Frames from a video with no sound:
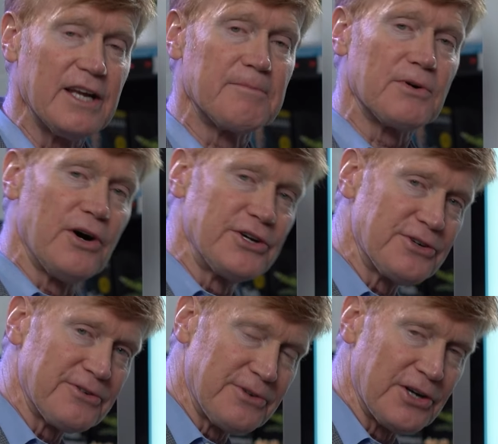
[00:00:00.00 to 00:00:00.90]
number on
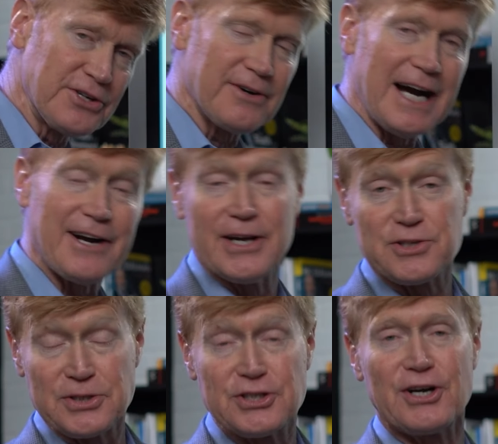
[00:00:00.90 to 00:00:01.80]
your
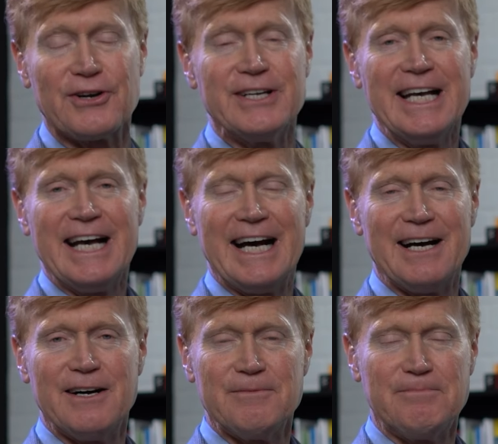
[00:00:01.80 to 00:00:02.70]
IRS return,
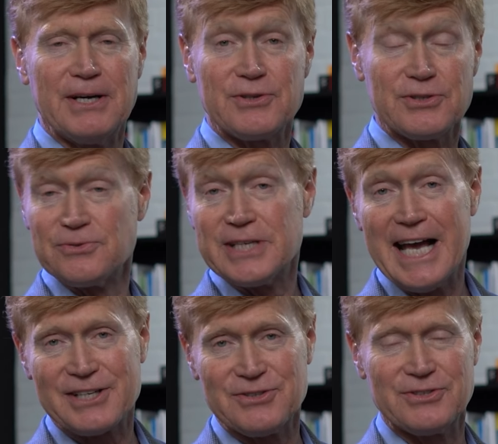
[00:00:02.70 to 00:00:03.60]
but there's no
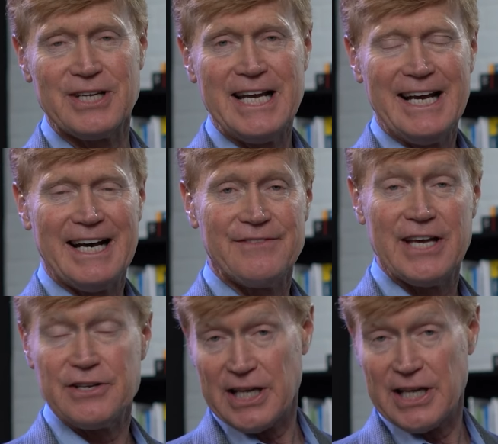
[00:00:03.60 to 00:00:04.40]
taxes that